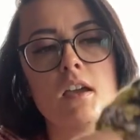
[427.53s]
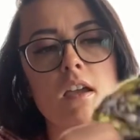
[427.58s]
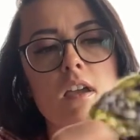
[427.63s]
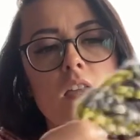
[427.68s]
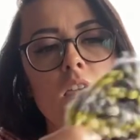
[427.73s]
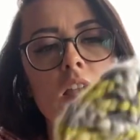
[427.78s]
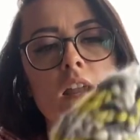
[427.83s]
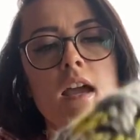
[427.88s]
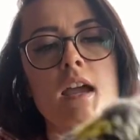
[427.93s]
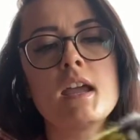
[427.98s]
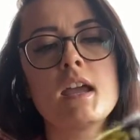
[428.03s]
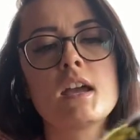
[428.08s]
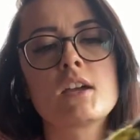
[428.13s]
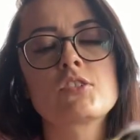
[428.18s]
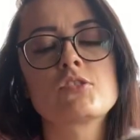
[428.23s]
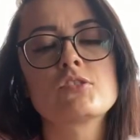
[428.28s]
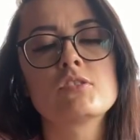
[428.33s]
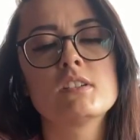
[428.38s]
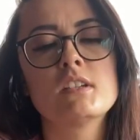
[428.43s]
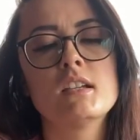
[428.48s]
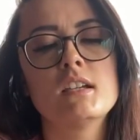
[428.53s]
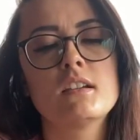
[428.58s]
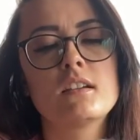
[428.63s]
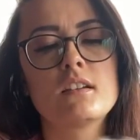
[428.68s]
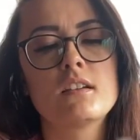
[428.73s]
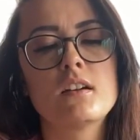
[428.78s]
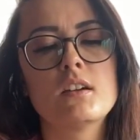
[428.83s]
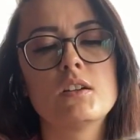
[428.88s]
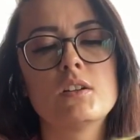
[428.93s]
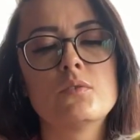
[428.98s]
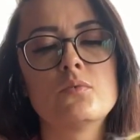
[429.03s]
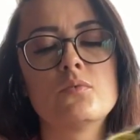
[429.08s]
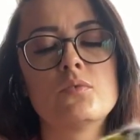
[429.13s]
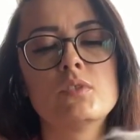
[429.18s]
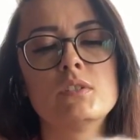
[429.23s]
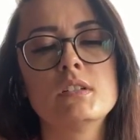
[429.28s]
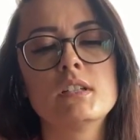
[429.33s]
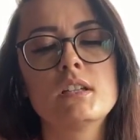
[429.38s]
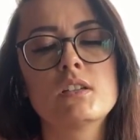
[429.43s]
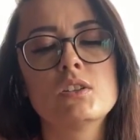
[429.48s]
And I actually cut it
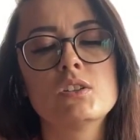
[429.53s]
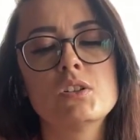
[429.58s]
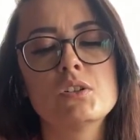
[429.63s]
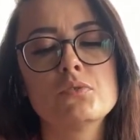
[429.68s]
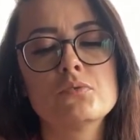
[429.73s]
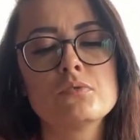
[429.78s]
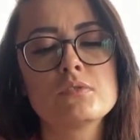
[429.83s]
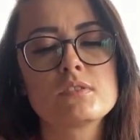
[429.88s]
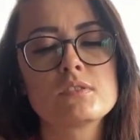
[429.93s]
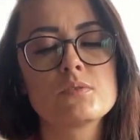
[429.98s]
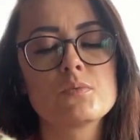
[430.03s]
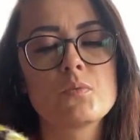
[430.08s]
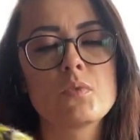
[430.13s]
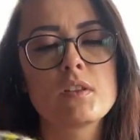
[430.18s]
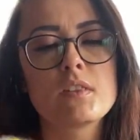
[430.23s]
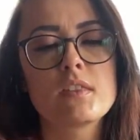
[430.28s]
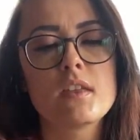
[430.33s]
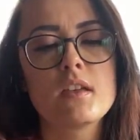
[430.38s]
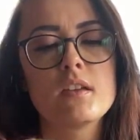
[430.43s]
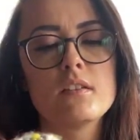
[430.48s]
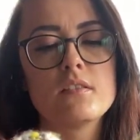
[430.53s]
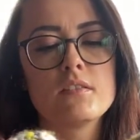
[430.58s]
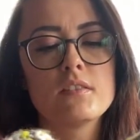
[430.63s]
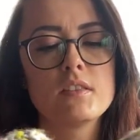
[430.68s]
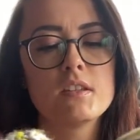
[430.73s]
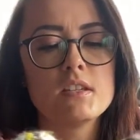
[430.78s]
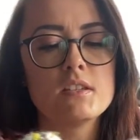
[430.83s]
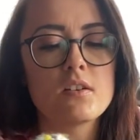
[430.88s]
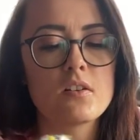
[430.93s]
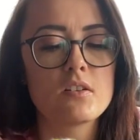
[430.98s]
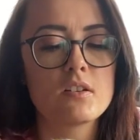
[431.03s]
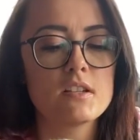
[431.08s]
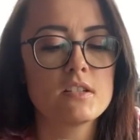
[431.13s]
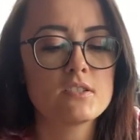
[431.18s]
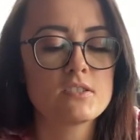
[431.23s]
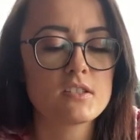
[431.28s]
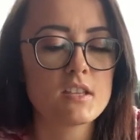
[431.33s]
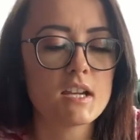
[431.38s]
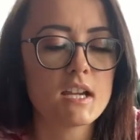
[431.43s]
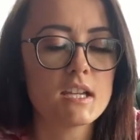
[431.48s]
really close with the
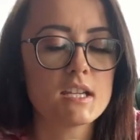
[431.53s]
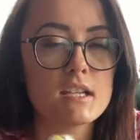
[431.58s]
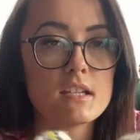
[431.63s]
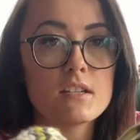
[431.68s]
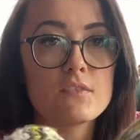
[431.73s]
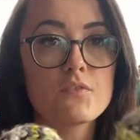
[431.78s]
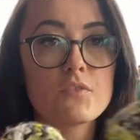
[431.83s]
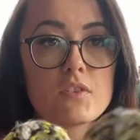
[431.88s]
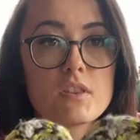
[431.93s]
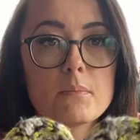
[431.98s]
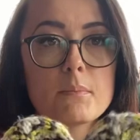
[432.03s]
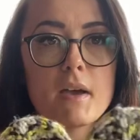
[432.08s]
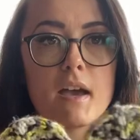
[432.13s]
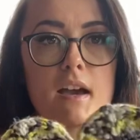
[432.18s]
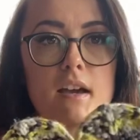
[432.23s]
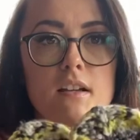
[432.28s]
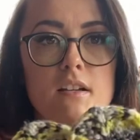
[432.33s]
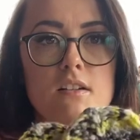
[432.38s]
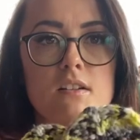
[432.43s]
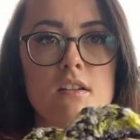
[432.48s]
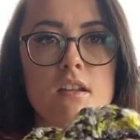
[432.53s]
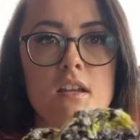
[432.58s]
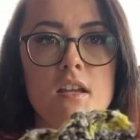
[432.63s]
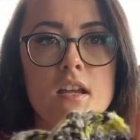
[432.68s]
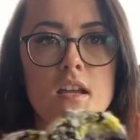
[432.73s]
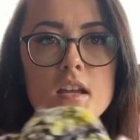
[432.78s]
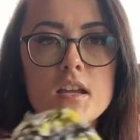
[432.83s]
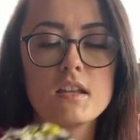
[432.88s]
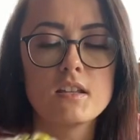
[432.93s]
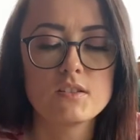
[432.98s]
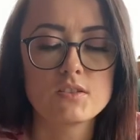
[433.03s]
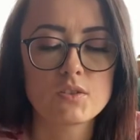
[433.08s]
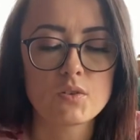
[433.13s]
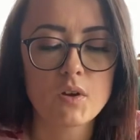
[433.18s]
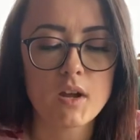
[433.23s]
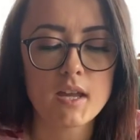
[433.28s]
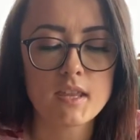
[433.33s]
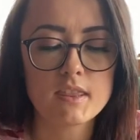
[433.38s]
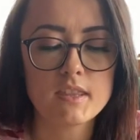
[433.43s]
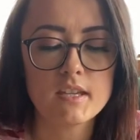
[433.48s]
yardage that I needed for the pattern. And so
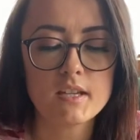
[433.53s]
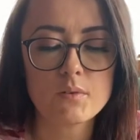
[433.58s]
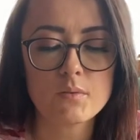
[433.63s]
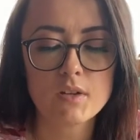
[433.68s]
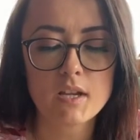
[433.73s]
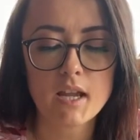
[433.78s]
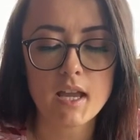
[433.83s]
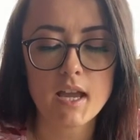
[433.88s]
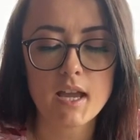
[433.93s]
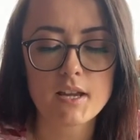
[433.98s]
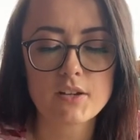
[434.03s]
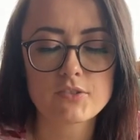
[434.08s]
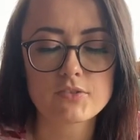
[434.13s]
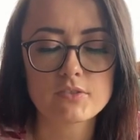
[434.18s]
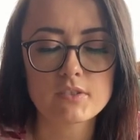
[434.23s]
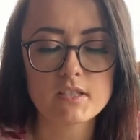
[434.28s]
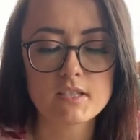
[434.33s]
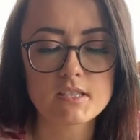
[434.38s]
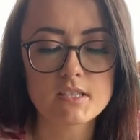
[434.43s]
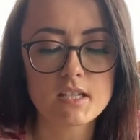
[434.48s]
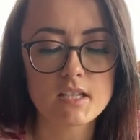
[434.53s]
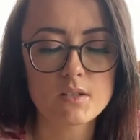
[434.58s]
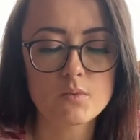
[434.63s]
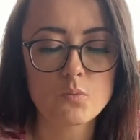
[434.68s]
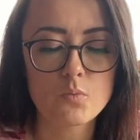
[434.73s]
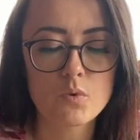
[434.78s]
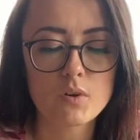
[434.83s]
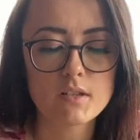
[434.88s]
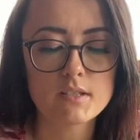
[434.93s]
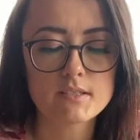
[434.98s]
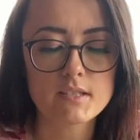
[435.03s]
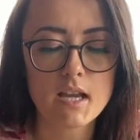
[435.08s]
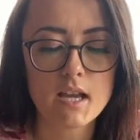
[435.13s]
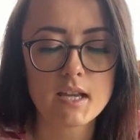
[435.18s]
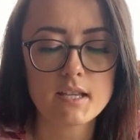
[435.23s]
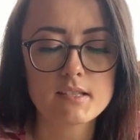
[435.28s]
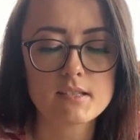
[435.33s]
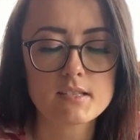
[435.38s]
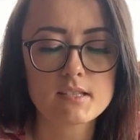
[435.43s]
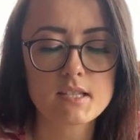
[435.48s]
I think what I actually did was I
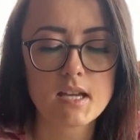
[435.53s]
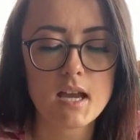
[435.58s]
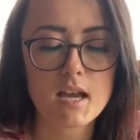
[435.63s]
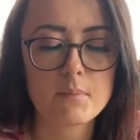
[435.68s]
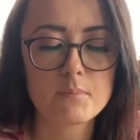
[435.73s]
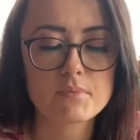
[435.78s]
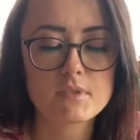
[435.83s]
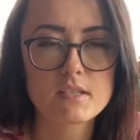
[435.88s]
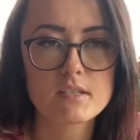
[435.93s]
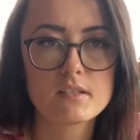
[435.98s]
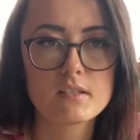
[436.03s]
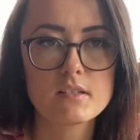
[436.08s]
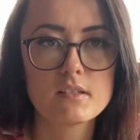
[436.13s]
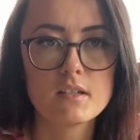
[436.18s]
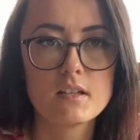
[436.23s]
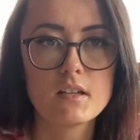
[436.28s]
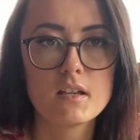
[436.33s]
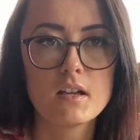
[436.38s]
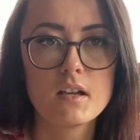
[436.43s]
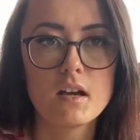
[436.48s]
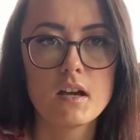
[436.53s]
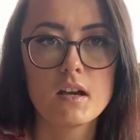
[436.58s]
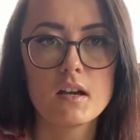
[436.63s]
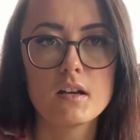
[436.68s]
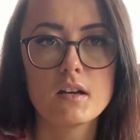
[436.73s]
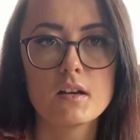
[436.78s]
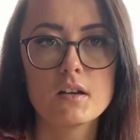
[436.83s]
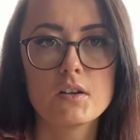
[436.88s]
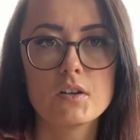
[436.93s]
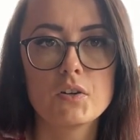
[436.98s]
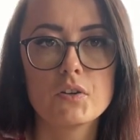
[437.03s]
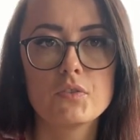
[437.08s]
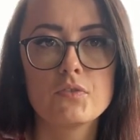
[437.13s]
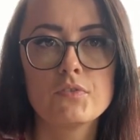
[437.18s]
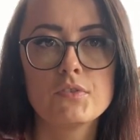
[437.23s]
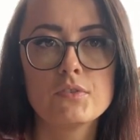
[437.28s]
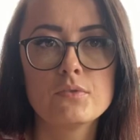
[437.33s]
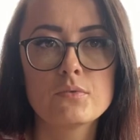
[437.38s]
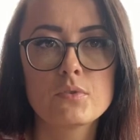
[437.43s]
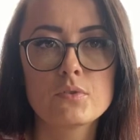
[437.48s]
stopped a
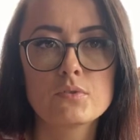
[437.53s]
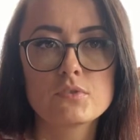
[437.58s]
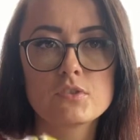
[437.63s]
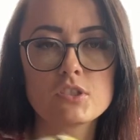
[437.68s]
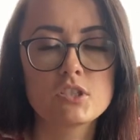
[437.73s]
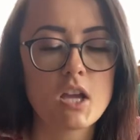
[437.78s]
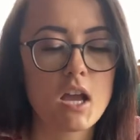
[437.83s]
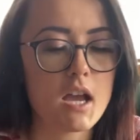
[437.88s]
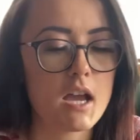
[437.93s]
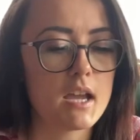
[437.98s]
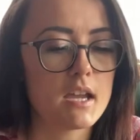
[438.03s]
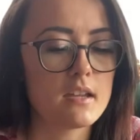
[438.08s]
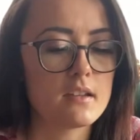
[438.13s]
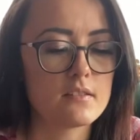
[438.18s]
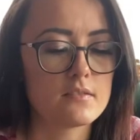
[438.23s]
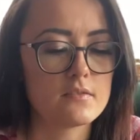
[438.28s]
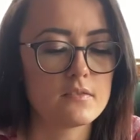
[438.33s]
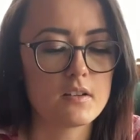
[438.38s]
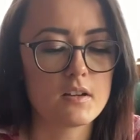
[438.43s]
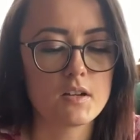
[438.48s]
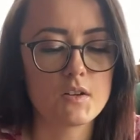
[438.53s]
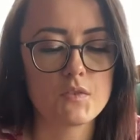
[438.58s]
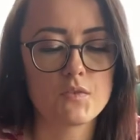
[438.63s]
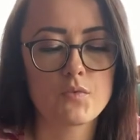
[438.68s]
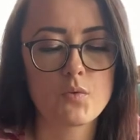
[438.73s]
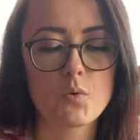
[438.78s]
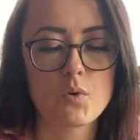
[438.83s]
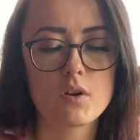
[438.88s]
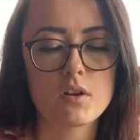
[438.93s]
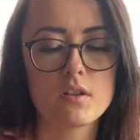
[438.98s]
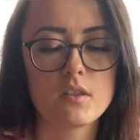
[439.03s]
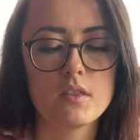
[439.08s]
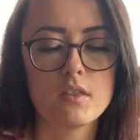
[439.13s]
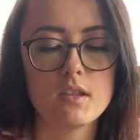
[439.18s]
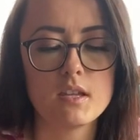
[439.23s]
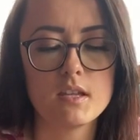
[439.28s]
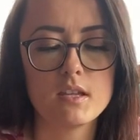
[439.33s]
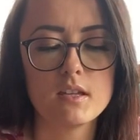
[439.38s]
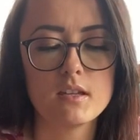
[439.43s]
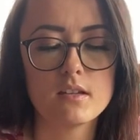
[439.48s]
few rows shy for
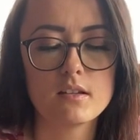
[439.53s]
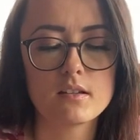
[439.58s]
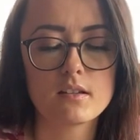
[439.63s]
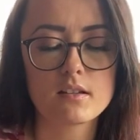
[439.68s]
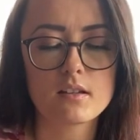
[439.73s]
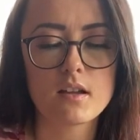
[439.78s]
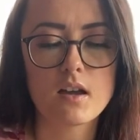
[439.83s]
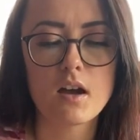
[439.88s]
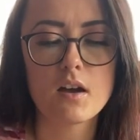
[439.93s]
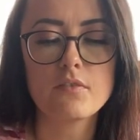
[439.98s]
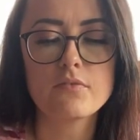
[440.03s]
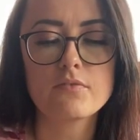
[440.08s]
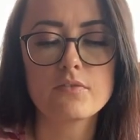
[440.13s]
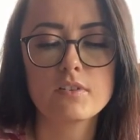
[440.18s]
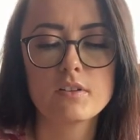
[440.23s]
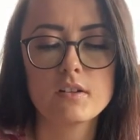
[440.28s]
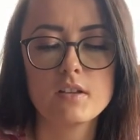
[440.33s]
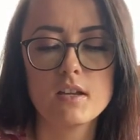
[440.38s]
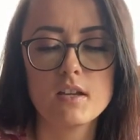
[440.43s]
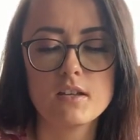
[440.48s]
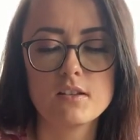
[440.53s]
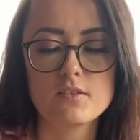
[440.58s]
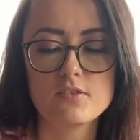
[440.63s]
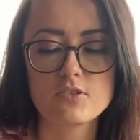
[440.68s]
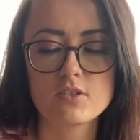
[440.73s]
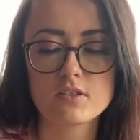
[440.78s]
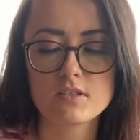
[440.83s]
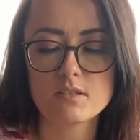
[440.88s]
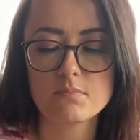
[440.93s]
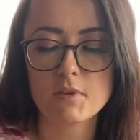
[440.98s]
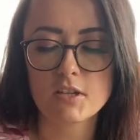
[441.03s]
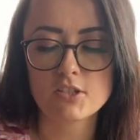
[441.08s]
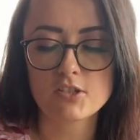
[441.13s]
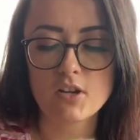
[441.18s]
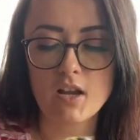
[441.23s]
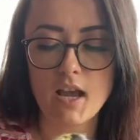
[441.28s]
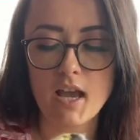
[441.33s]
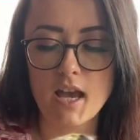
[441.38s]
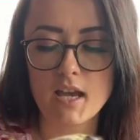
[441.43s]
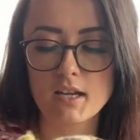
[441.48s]
the cuff, just to make sure
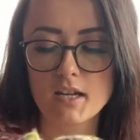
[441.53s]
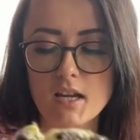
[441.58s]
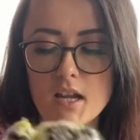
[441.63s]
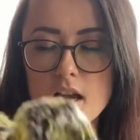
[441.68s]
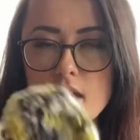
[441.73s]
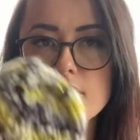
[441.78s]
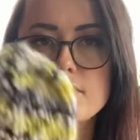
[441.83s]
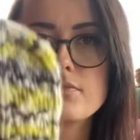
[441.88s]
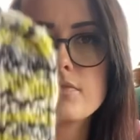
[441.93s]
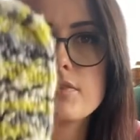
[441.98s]
I had enough